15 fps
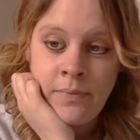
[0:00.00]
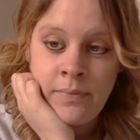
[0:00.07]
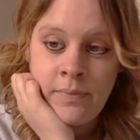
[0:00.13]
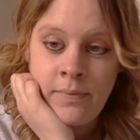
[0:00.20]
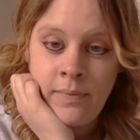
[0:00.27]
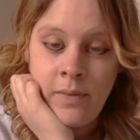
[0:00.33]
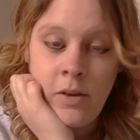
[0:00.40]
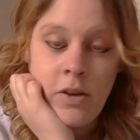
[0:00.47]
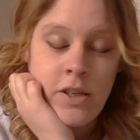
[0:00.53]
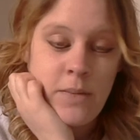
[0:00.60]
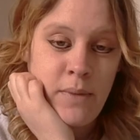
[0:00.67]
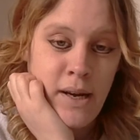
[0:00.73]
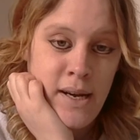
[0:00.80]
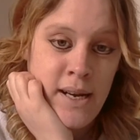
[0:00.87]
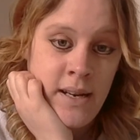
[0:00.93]
not as
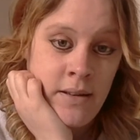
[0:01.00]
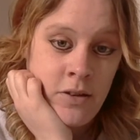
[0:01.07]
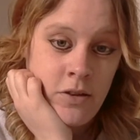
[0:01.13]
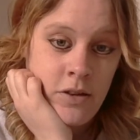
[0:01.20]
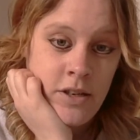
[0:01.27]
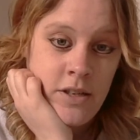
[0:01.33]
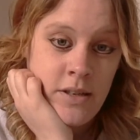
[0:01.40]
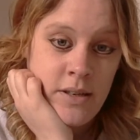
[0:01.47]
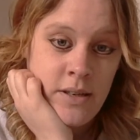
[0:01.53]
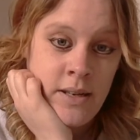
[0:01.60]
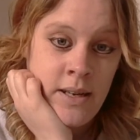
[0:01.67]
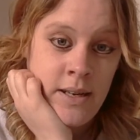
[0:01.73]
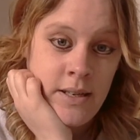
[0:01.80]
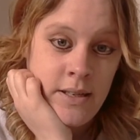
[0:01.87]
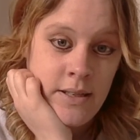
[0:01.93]
many doctors and
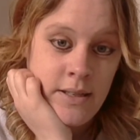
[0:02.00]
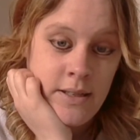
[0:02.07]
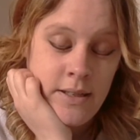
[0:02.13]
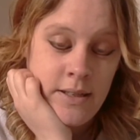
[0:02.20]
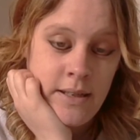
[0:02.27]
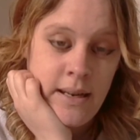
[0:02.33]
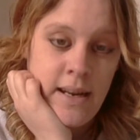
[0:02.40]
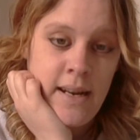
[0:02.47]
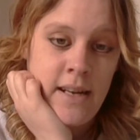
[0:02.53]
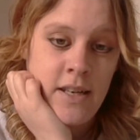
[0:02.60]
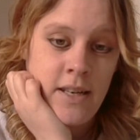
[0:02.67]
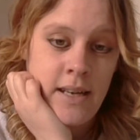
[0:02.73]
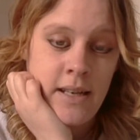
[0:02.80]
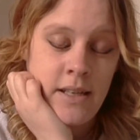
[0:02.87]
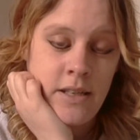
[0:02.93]
nurses and
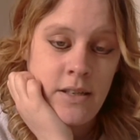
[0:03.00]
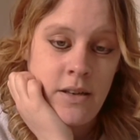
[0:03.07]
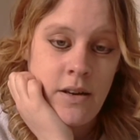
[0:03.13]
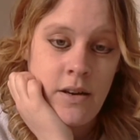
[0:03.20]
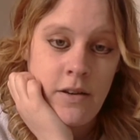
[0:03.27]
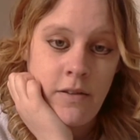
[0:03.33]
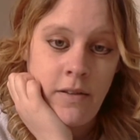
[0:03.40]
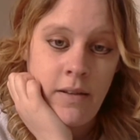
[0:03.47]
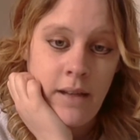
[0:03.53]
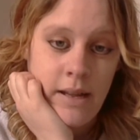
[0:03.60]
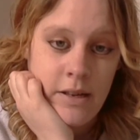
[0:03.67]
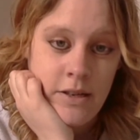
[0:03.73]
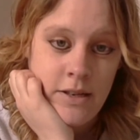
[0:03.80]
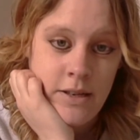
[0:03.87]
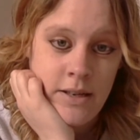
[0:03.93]
NHS staff had
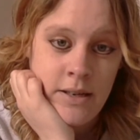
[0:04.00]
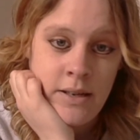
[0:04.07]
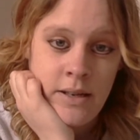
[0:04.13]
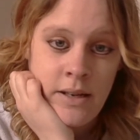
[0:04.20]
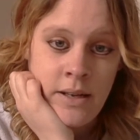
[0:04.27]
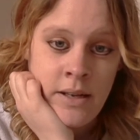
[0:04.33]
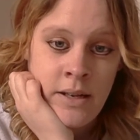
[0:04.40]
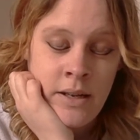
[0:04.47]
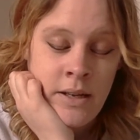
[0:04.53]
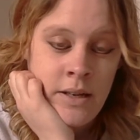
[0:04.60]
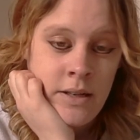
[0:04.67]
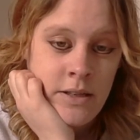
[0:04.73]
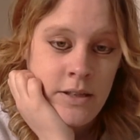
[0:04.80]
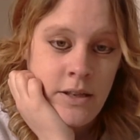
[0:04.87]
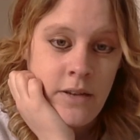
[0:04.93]
to
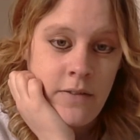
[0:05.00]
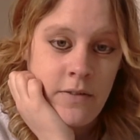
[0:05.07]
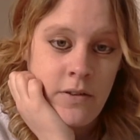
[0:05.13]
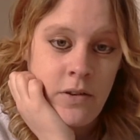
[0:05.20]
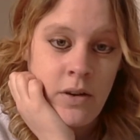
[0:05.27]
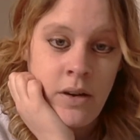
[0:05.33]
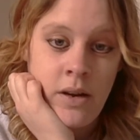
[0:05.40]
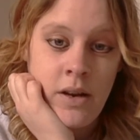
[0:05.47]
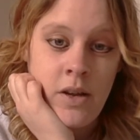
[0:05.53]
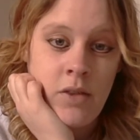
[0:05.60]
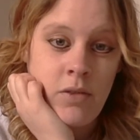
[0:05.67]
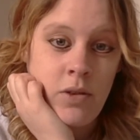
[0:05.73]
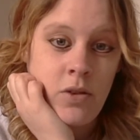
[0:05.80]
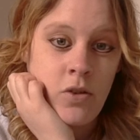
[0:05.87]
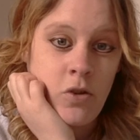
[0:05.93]
suffer and go
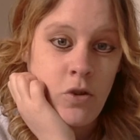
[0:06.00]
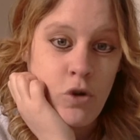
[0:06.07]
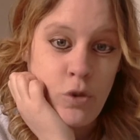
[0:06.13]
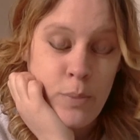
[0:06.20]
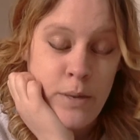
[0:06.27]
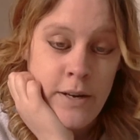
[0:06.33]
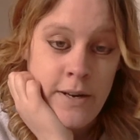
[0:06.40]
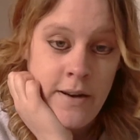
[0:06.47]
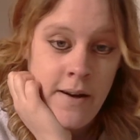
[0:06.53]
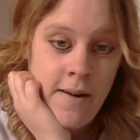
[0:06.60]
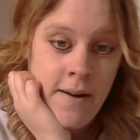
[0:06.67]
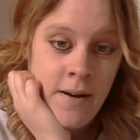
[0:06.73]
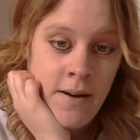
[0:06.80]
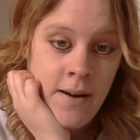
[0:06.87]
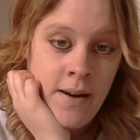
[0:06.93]
through trauma?
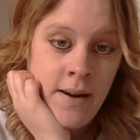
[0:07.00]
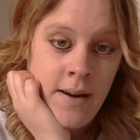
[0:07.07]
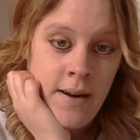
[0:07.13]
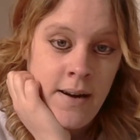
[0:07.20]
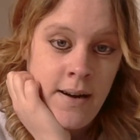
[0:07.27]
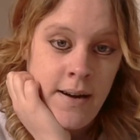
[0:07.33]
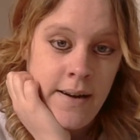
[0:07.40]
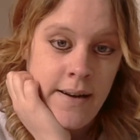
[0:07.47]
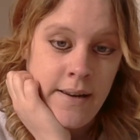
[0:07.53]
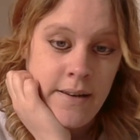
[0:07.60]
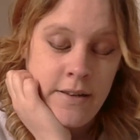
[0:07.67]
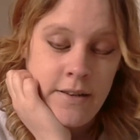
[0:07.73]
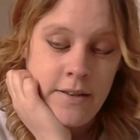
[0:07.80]
And